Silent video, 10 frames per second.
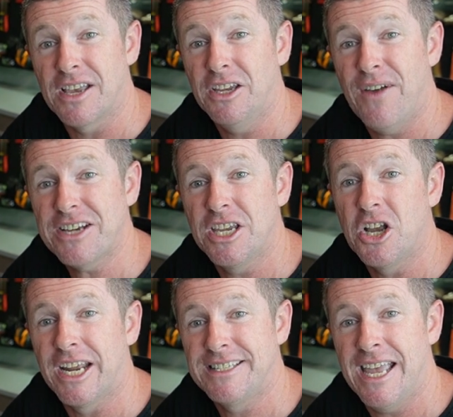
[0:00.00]
So you've actually
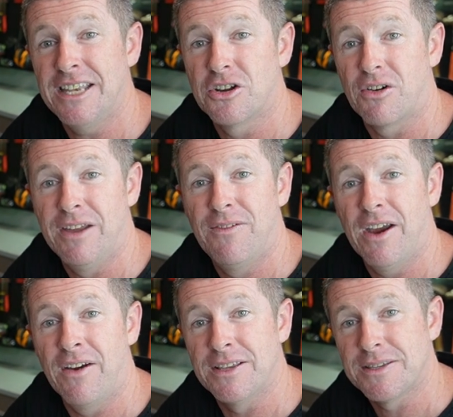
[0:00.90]
got a 10-degree
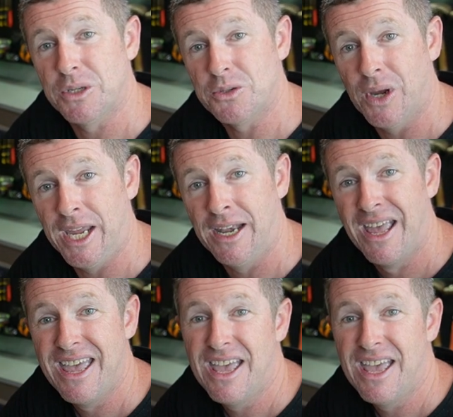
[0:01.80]
variance between,